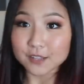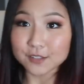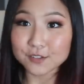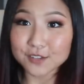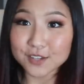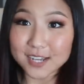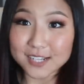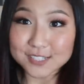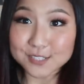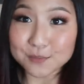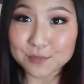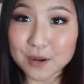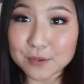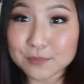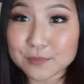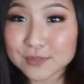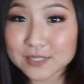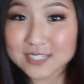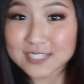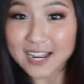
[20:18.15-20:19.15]
know you guys are
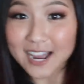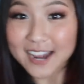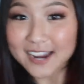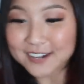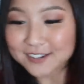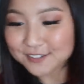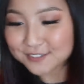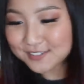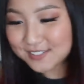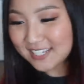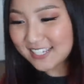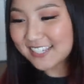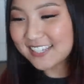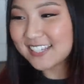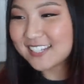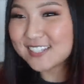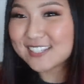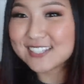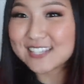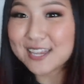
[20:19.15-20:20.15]
probably tired of seeing
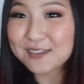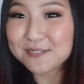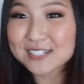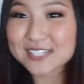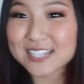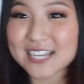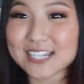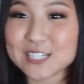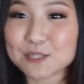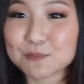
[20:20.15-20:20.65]
this same exact